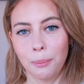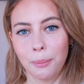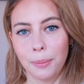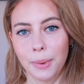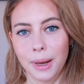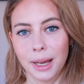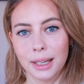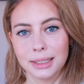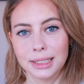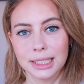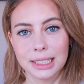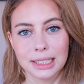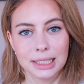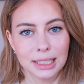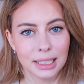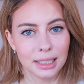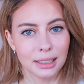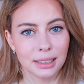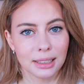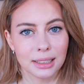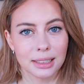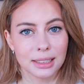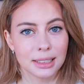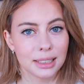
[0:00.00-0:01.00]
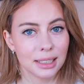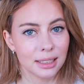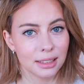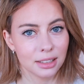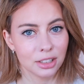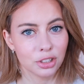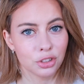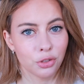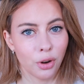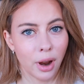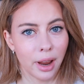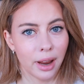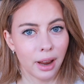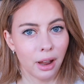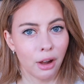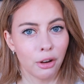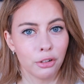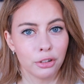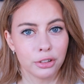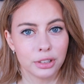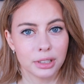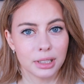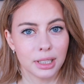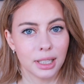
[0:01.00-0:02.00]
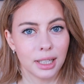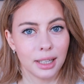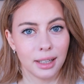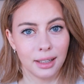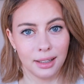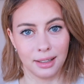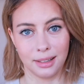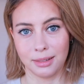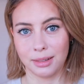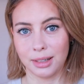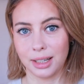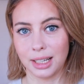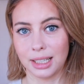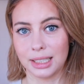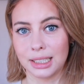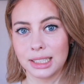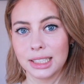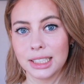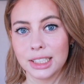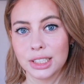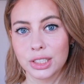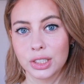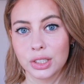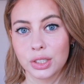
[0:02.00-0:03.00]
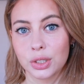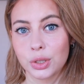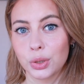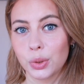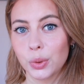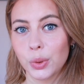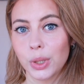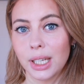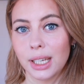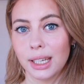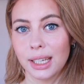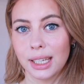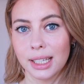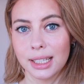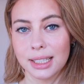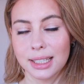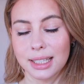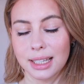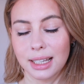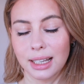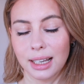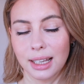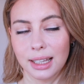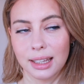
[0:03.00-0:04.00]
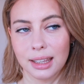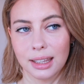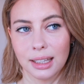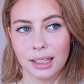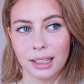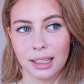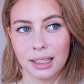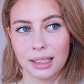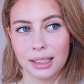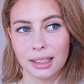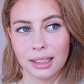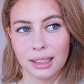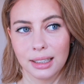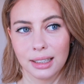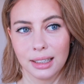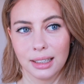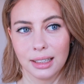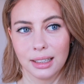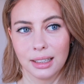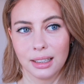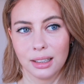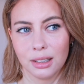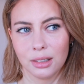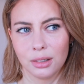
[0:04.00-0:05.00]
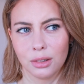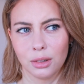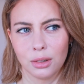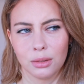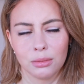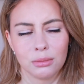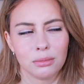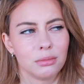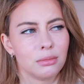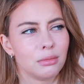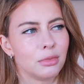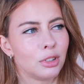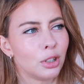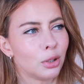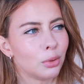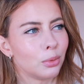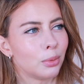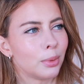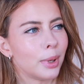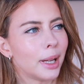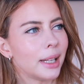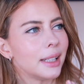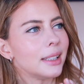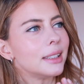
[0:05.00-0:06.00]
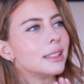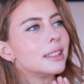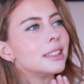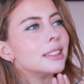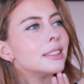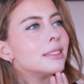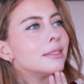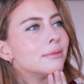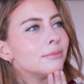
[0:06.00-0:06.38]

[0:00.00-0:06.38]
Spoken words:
but still it didn't dry out in at least 2 years, and I think, no wait,